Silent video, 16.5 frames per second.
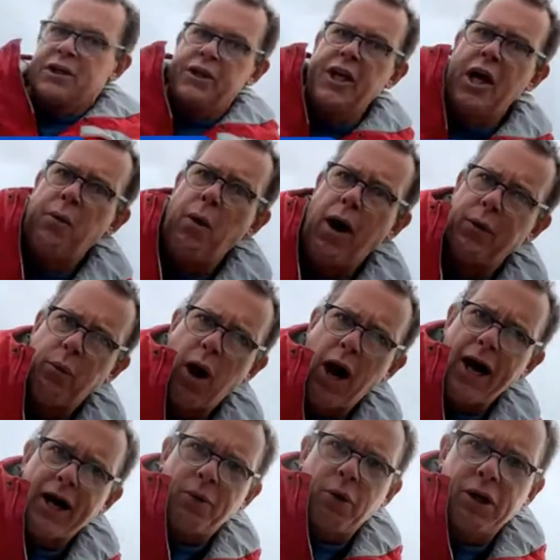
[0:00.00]
you know what?
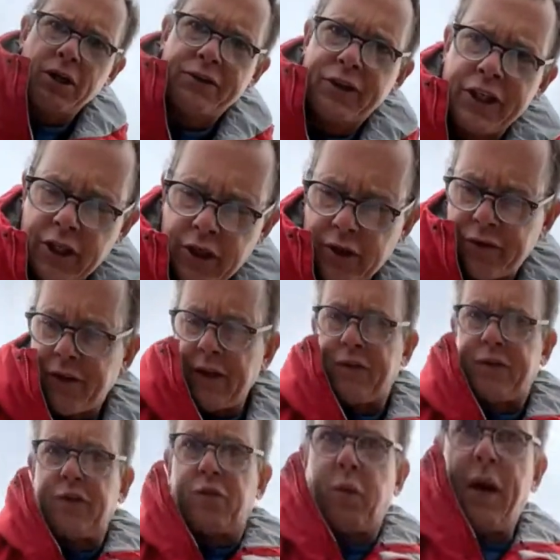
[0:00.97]
Why I wanted to use
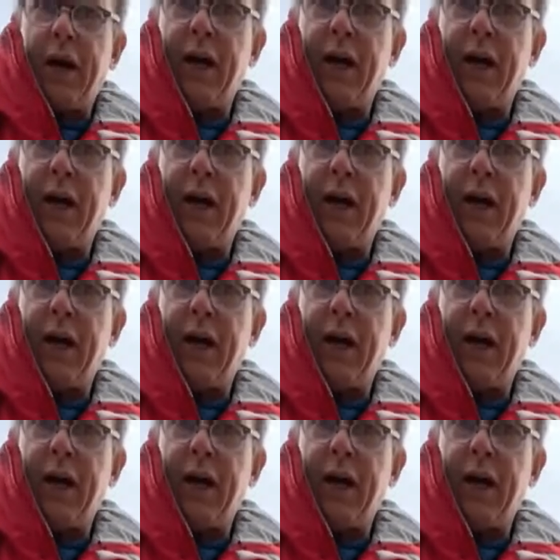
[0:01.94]
this as